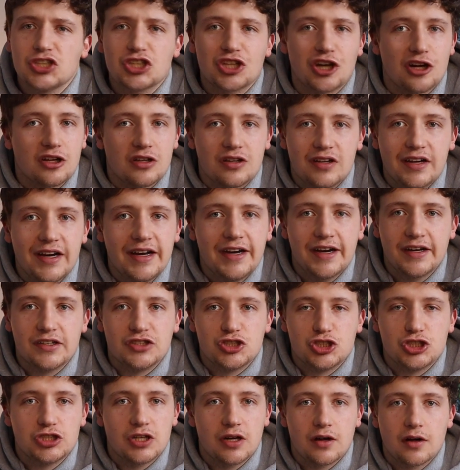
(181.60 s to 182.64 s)
just cleaning
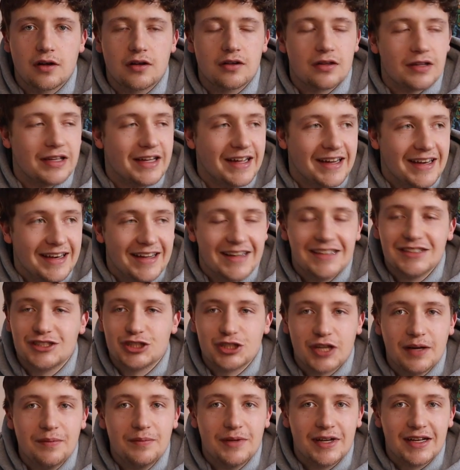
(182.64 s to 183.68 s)

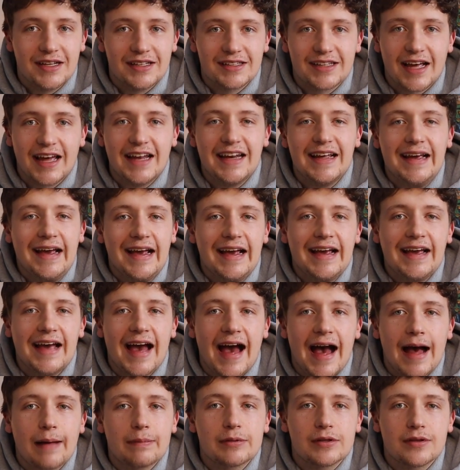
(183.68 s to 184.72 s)
chimneys, and he
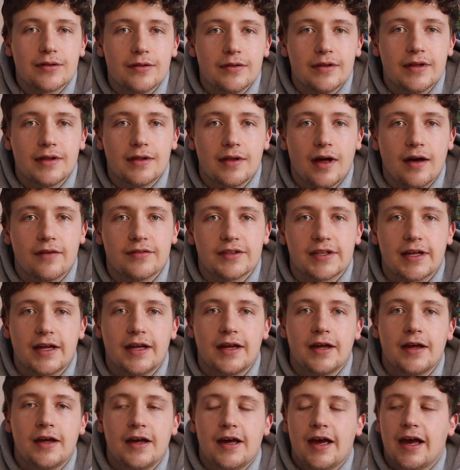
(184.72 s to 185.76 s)
absolutely loves
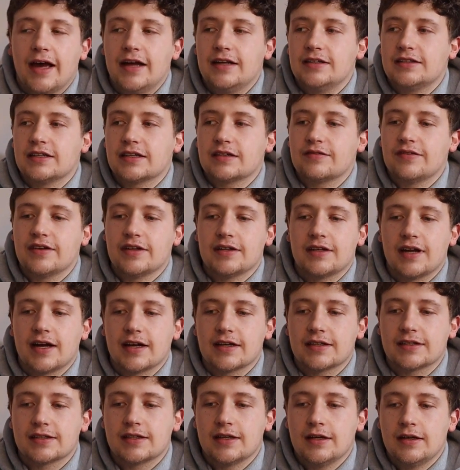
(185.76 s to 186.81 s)
it. And Dick Van
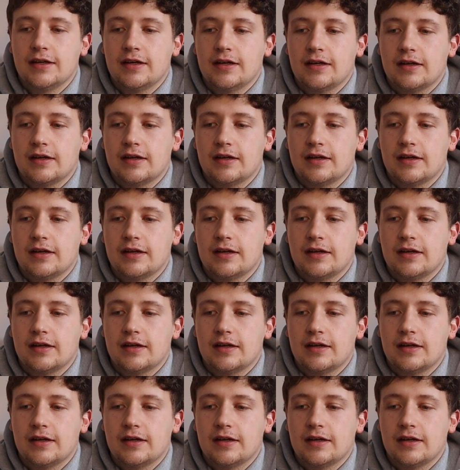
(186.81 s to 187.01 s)
Dyke's